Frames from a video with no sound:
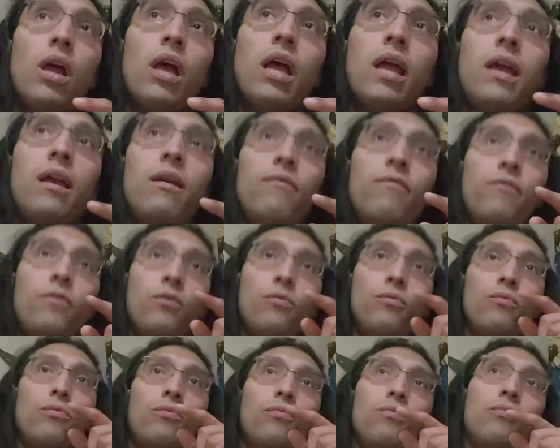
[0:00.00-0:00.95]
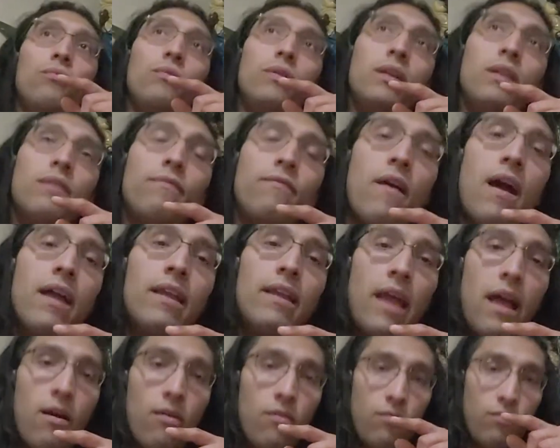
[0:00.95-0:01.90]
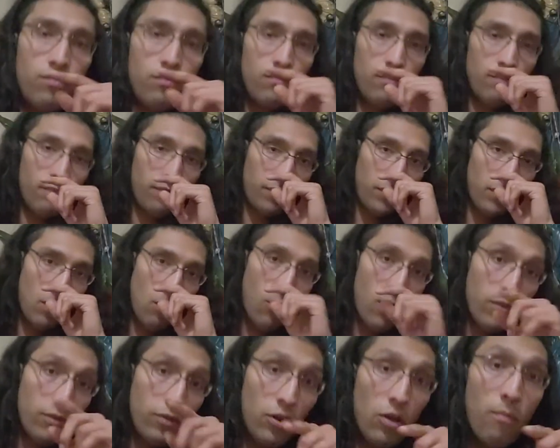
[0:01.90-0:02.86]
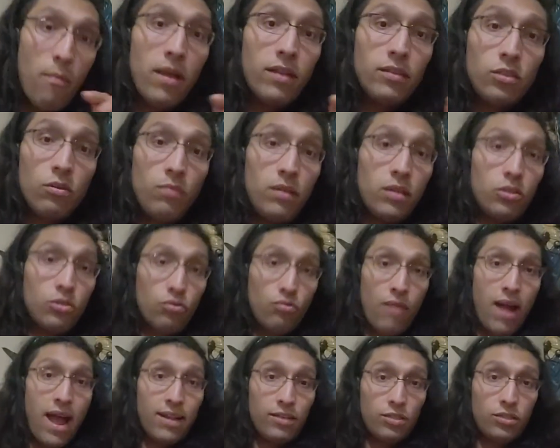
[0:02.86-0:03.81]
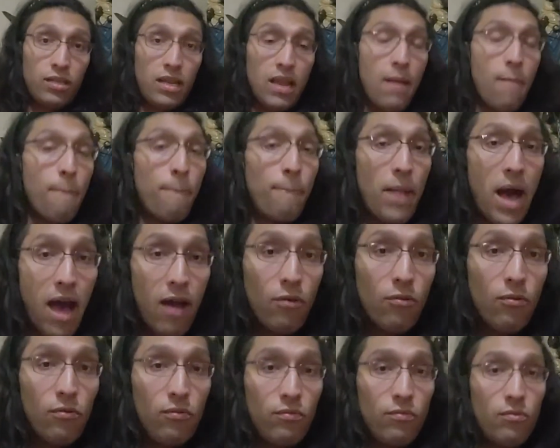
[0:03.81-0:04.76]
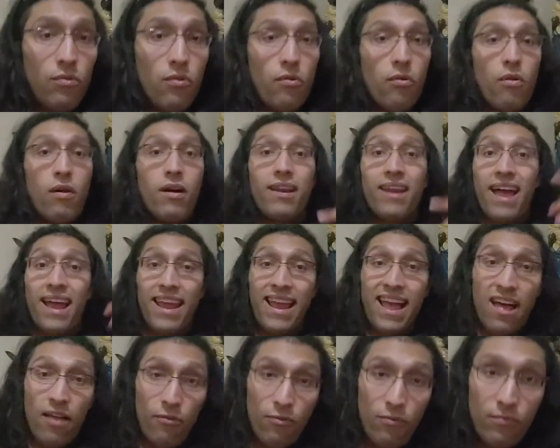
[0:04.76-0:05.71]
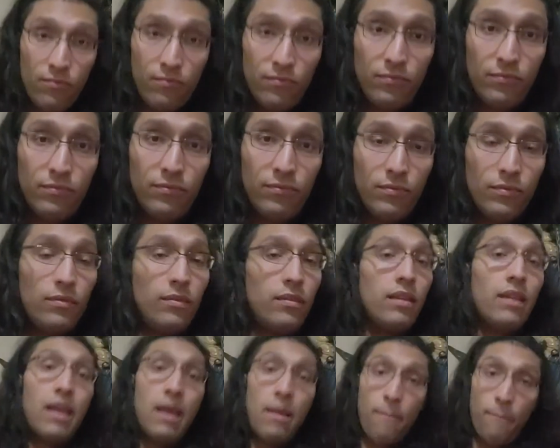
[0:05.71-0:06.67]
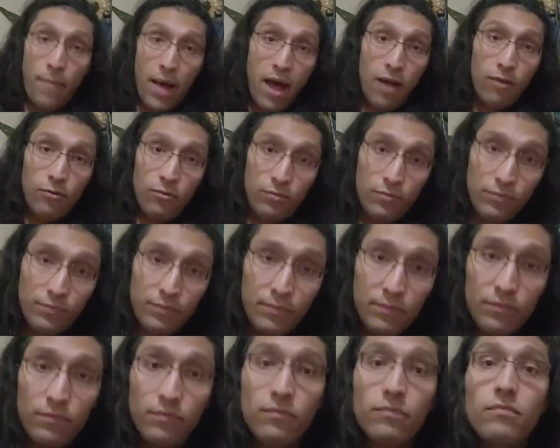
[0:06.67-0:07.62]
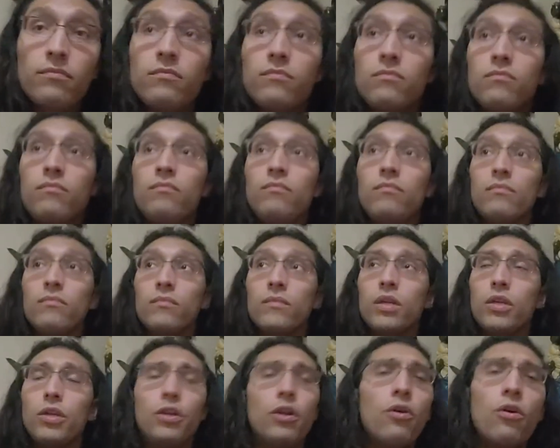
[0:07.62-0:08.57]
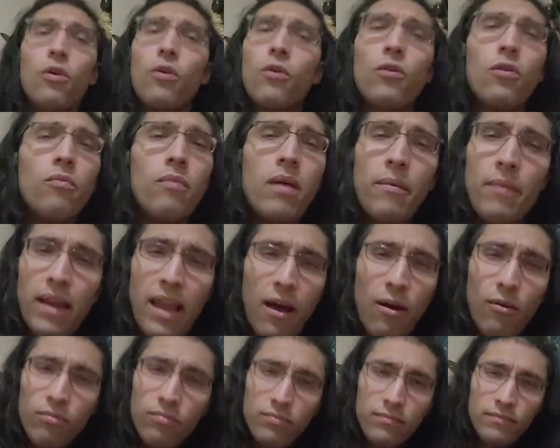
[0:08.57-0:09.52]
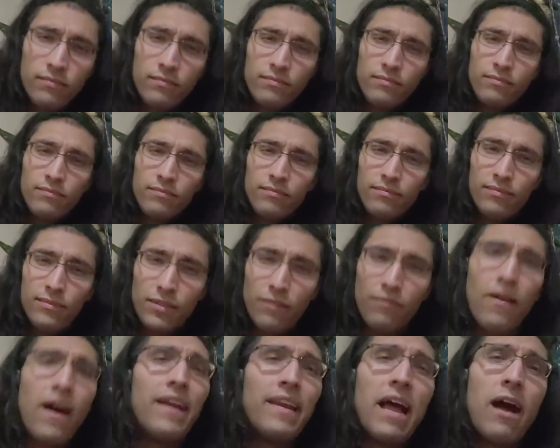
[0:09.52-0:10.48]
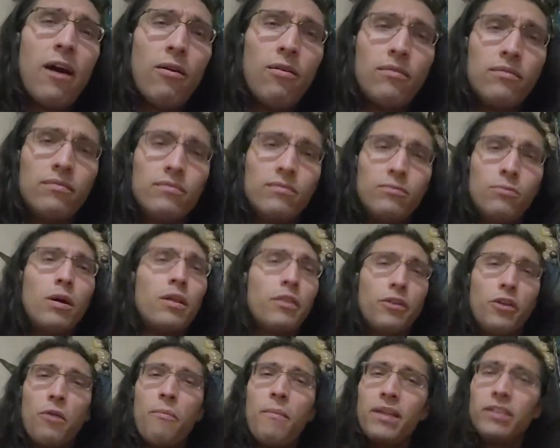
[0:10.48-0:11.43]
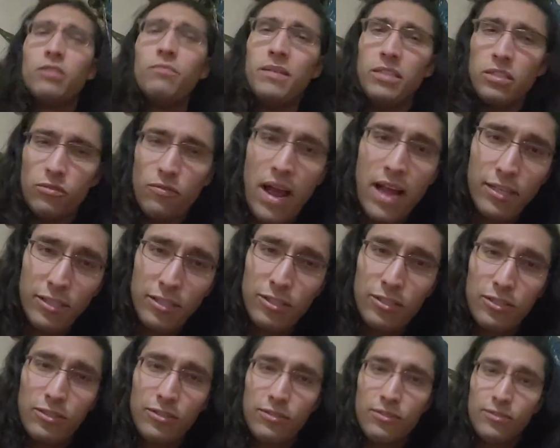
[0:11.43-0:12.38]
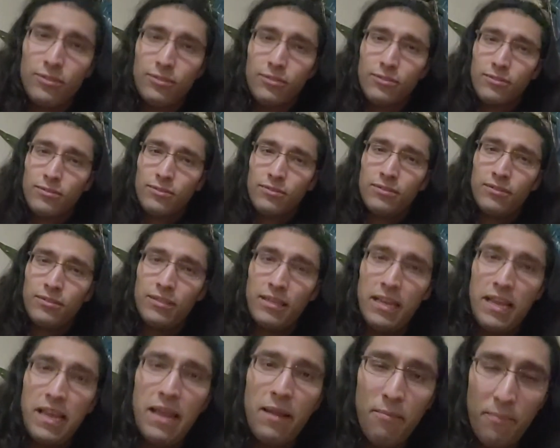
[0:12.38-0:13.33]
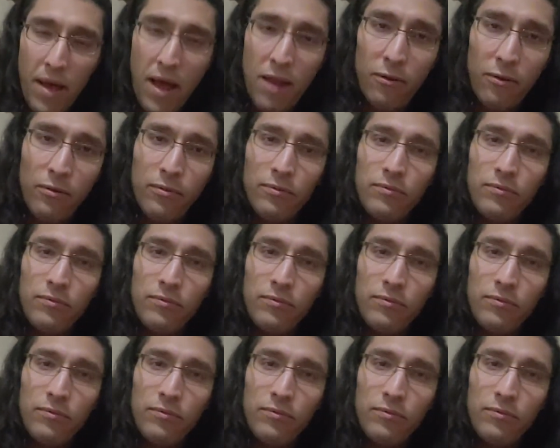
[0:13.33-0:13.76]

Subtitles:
If you need to find out whether you're meant to be scratched in palo or rayado in palo, you don't go to a babalawo to find out whether you're meant to be scratched in palo.